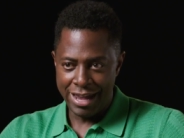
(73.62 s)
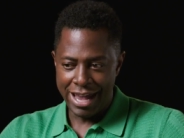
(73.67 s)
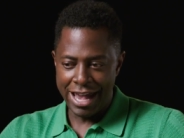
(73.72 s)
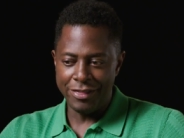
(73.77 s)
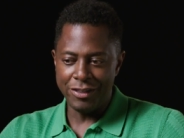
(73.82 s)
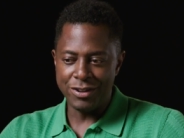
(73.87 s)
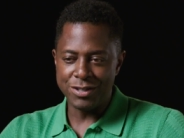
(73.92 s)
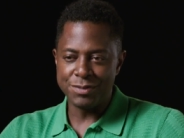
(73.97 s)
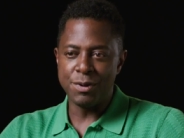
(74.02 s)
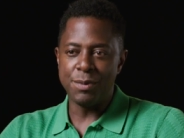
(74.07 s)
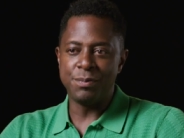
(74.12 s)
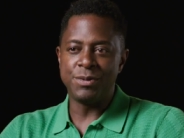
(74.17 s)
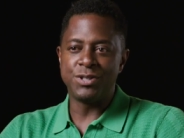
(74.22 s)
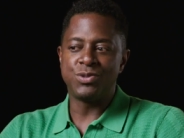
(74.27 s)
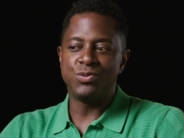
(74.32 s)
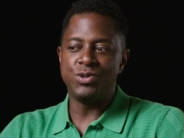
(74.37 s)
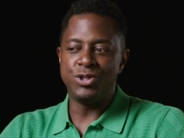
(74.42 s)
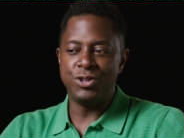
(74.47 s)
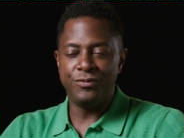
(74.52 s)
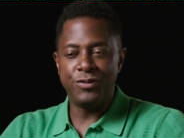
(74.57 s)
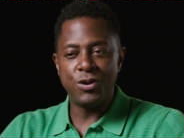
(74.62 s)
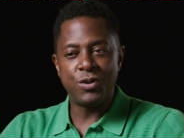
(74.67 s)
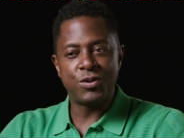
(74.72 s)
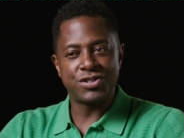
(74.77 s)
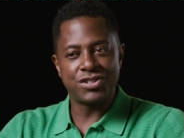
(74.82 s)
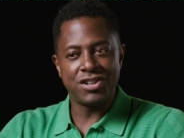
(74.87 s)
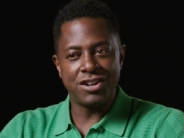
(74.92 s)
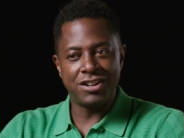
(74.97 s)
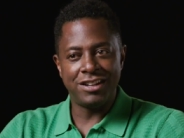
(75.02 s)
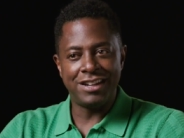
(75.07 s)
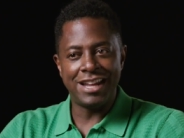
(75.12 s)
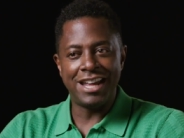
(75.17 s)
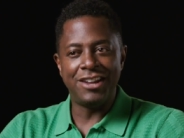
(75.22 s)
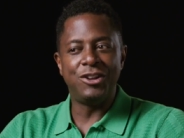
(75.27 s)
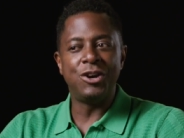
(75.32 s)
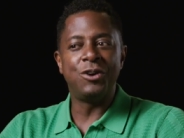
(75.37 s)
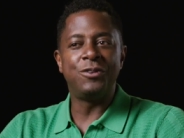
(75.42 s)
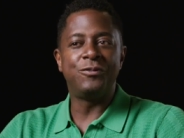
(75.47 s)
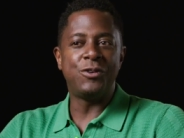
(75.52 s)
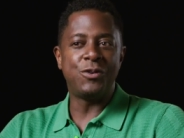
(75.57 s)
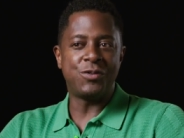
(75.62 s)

And there's moments when you focus on it and don't